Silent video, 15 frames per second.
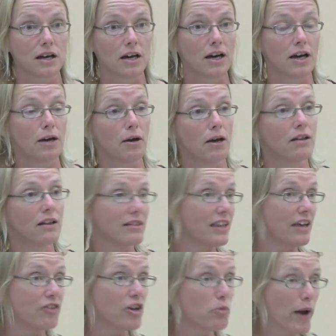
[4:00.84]
a
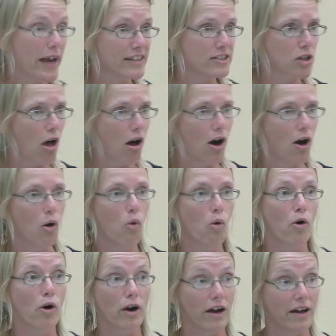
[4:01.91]
living wage law
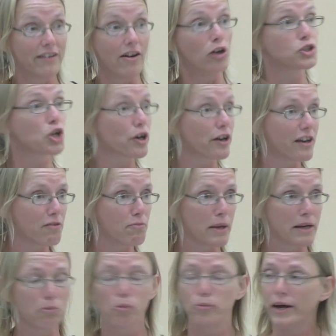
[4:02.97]
or an alternative
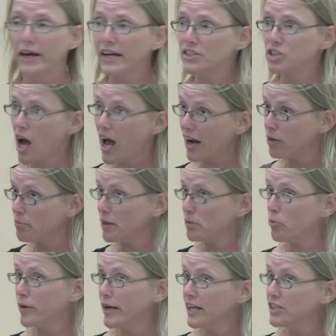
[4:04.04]
minimum wage, a higher
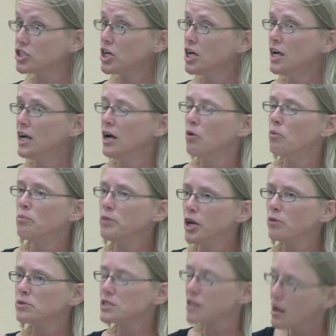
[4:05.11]
minimum wage, you
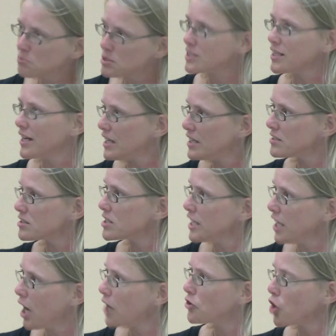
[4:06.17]
know, some cities
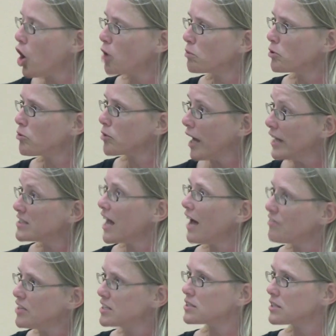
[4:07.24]
under home rule rights
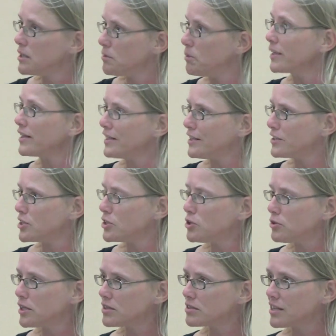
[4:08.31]
have these ability to
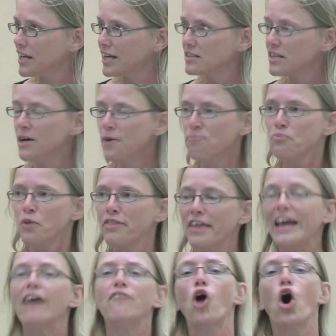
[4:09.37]
do these things.
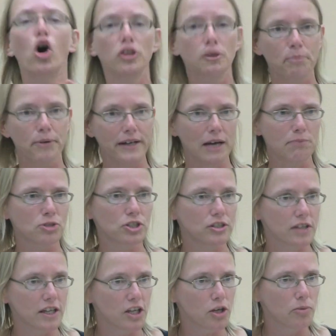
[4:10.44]
They have all the
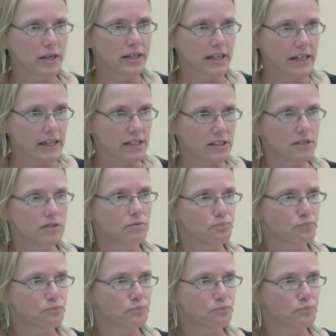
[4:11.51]
preemption that you would need.